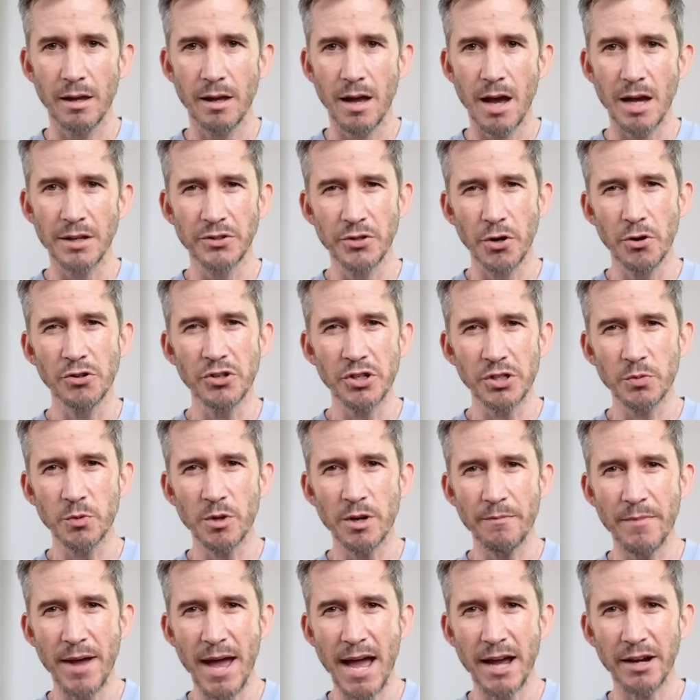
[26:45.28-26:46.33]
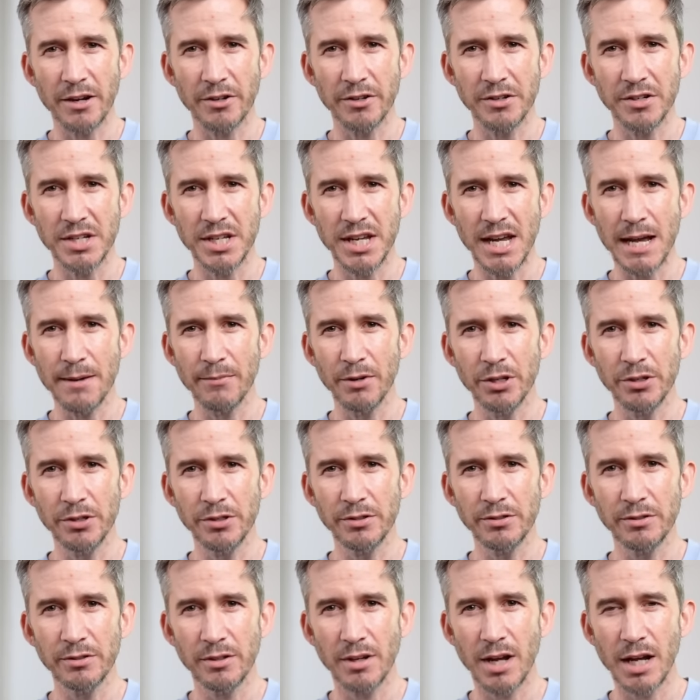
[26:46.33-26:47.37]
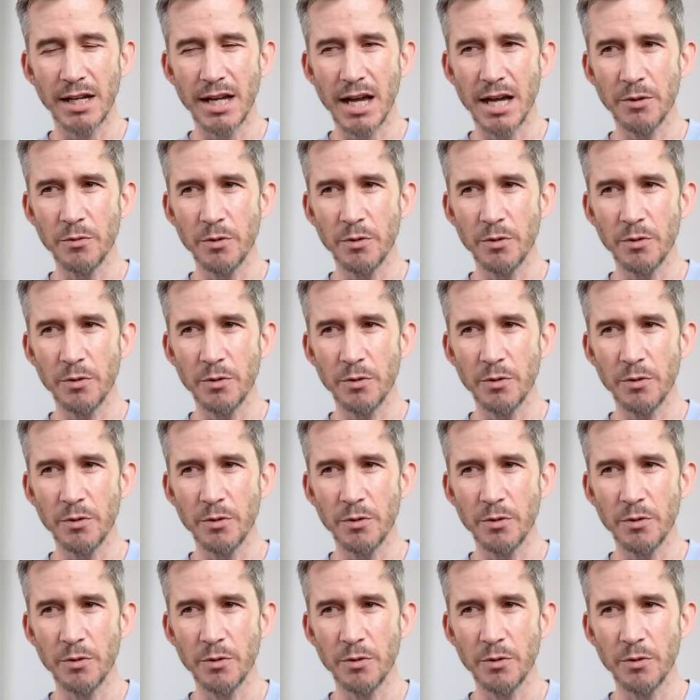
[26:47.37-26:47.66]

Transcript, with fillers: I don't just want to bag on Diablo. I kind